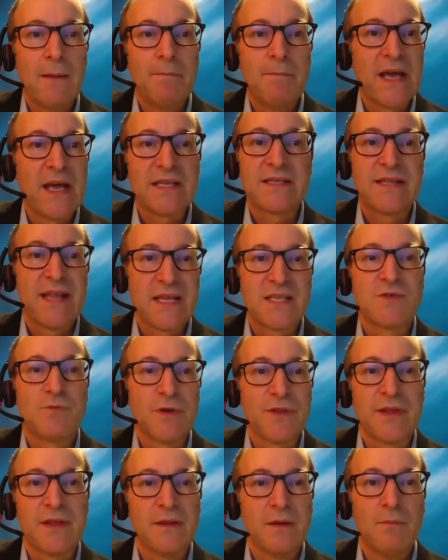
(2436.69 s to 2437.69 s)
That's
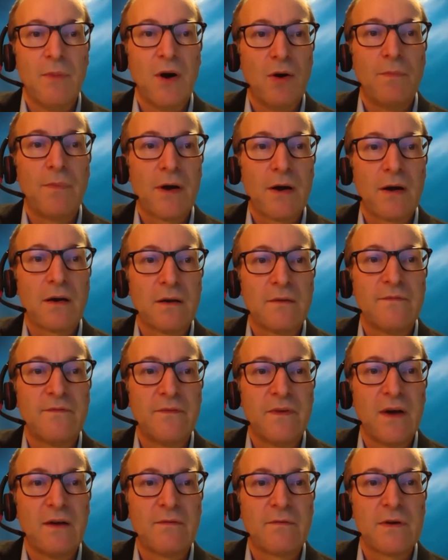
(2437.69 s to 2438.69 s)
within the ballpark
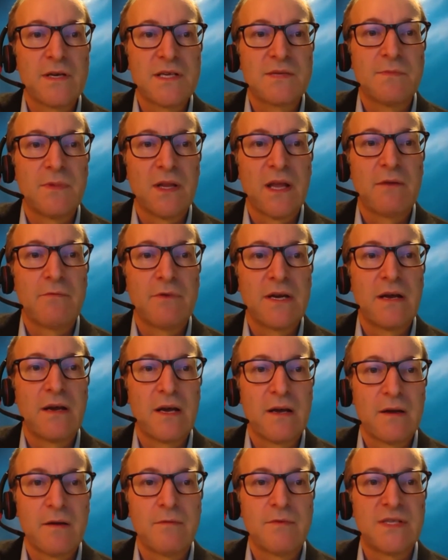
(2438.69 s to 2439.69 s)
of reasonable, I
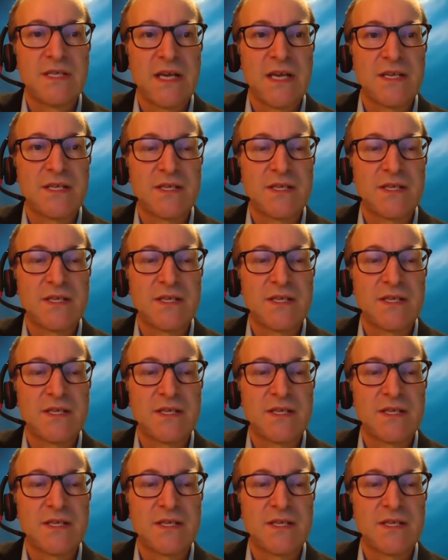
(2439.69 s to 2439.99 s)
would say.